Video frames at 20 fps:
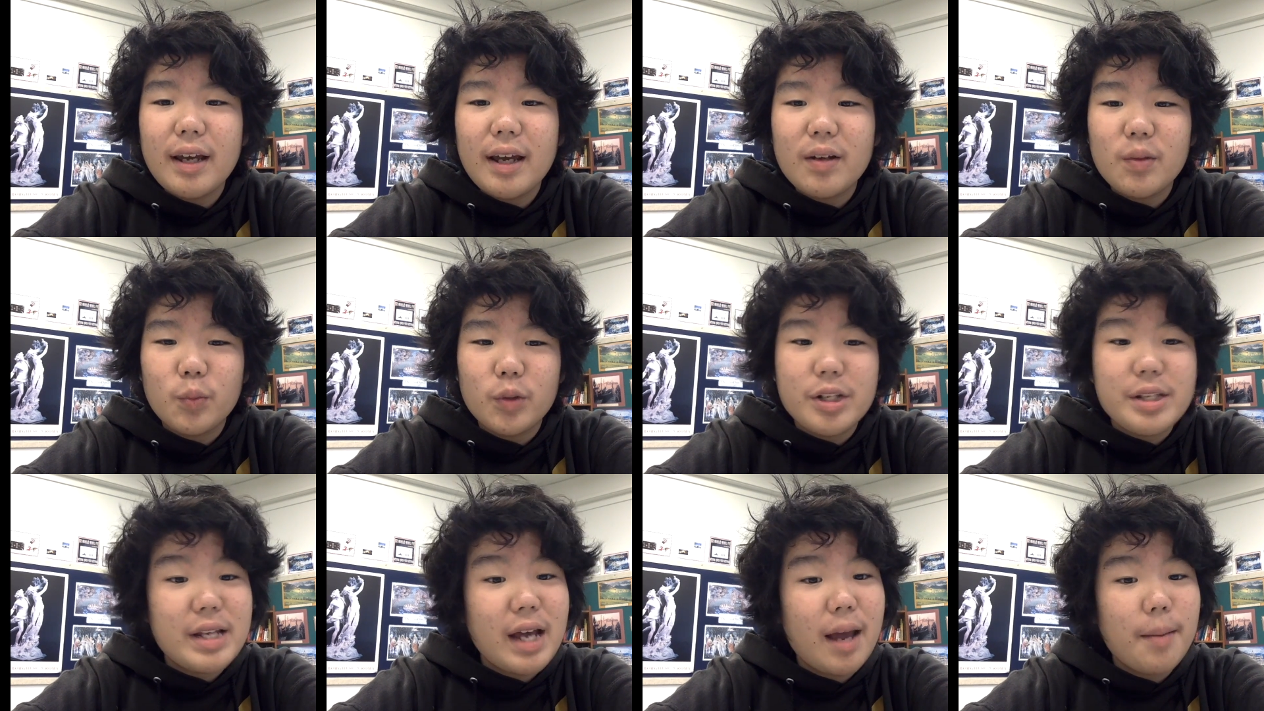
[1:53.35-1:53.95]
at
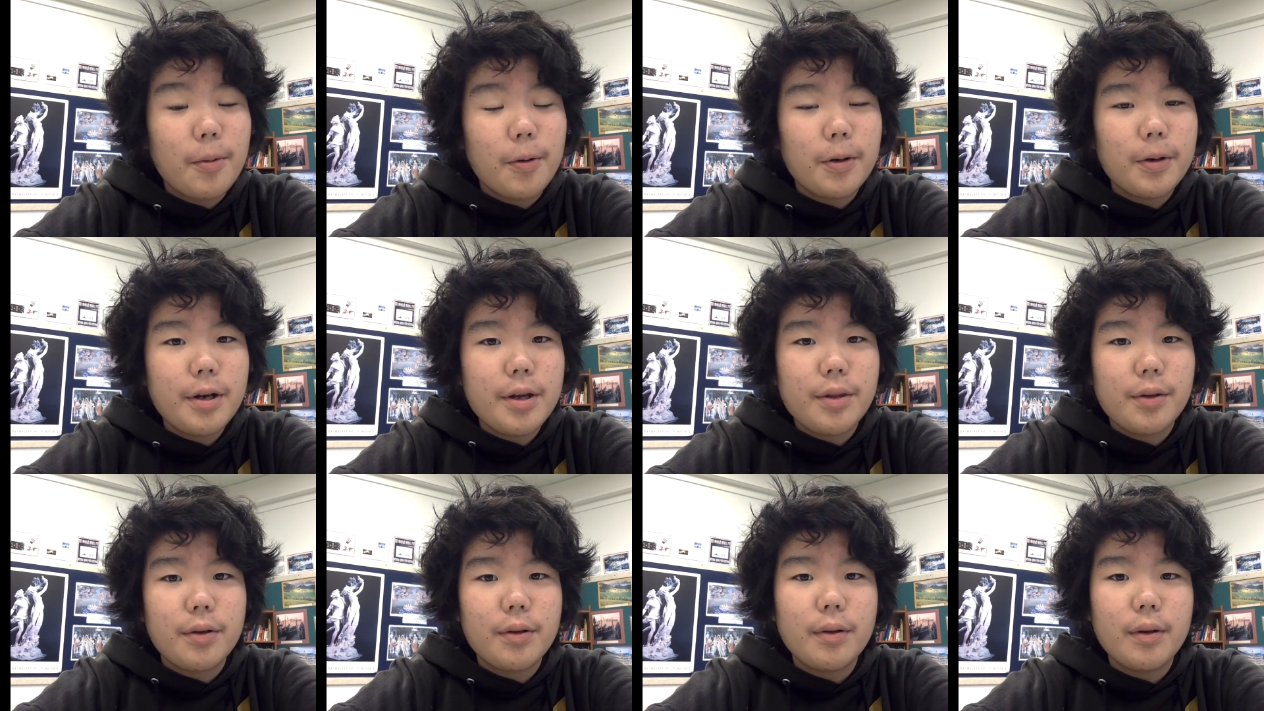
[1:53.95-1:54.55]
one time or
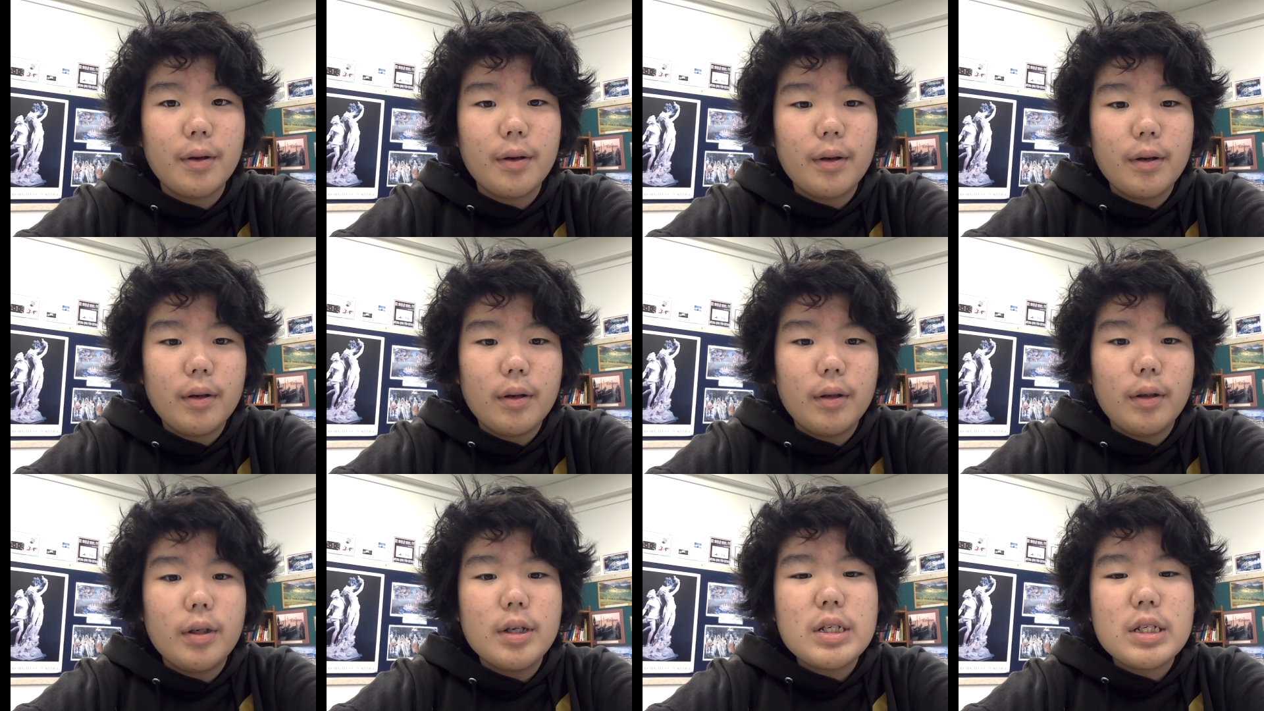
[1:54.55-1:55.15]
another.
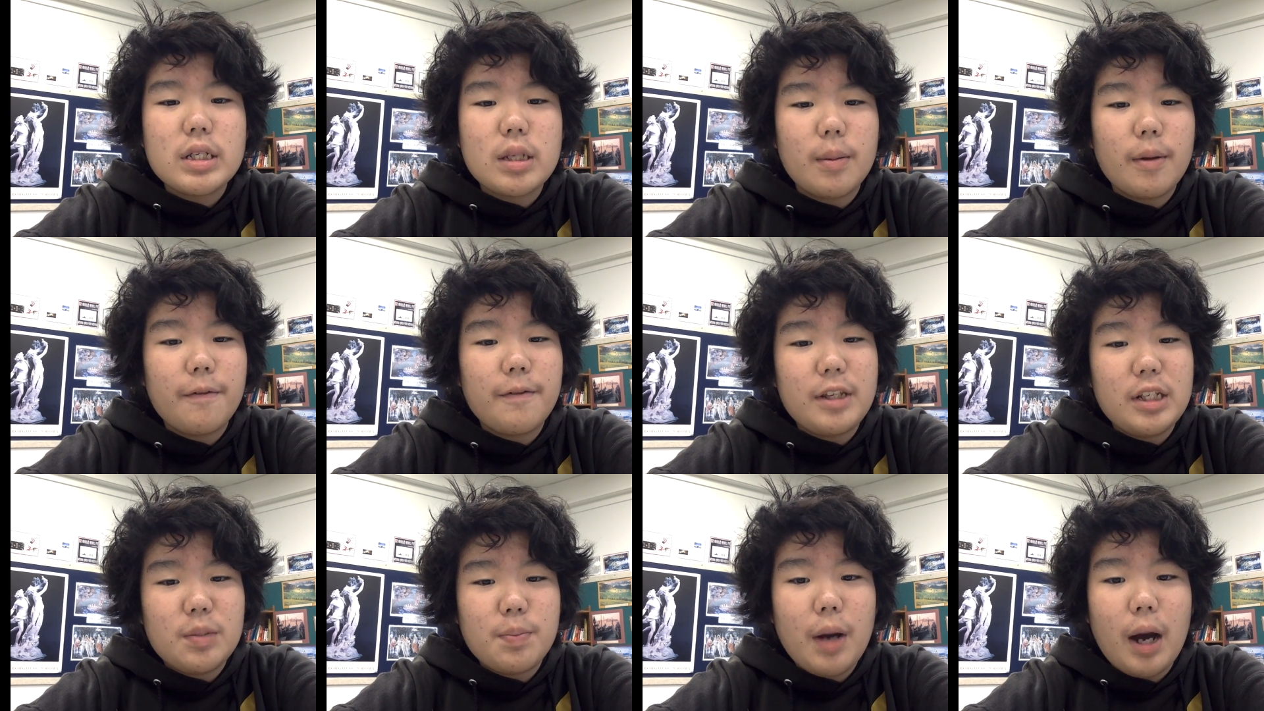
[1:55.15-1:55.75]
Some
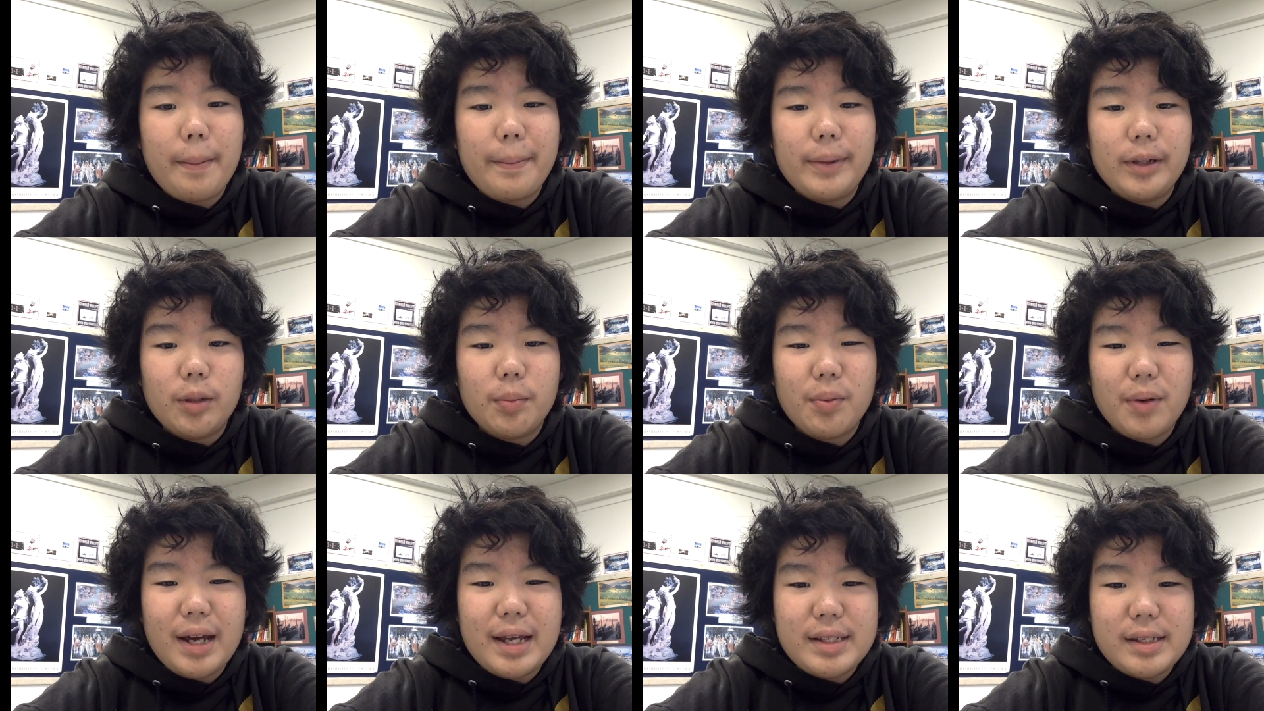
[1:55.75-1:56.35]
of these
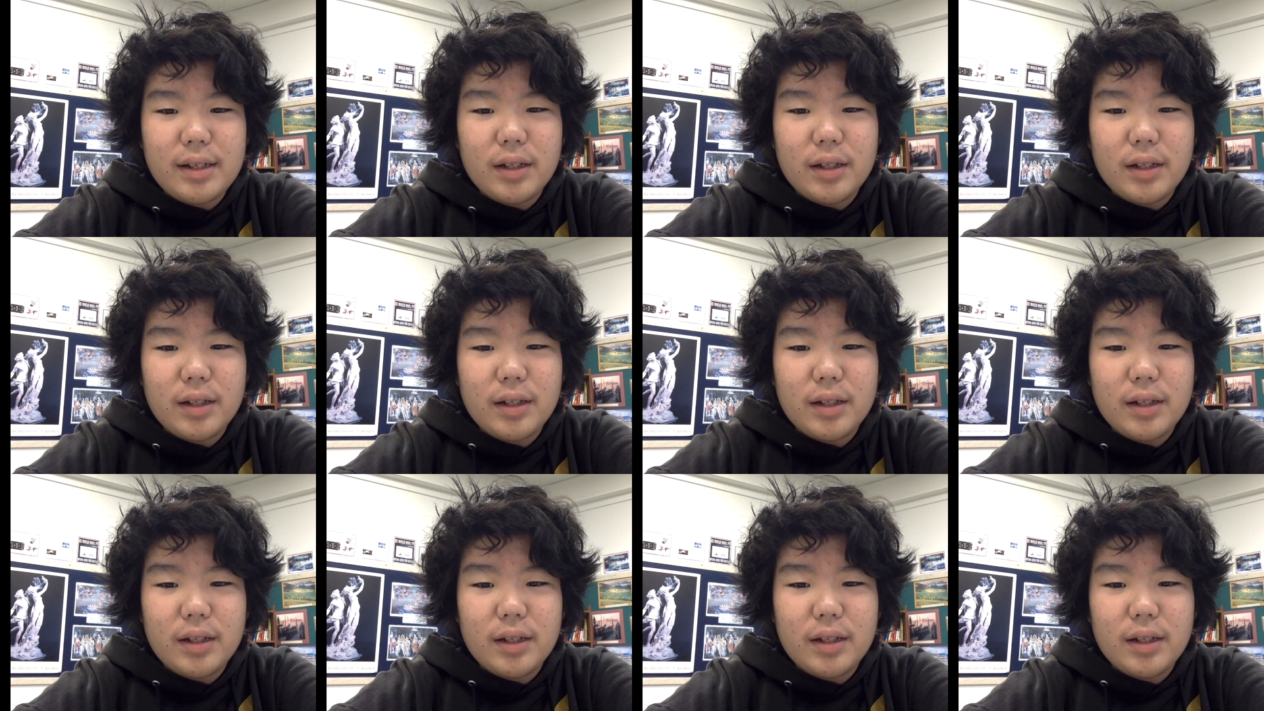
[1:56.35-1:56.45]
popular brands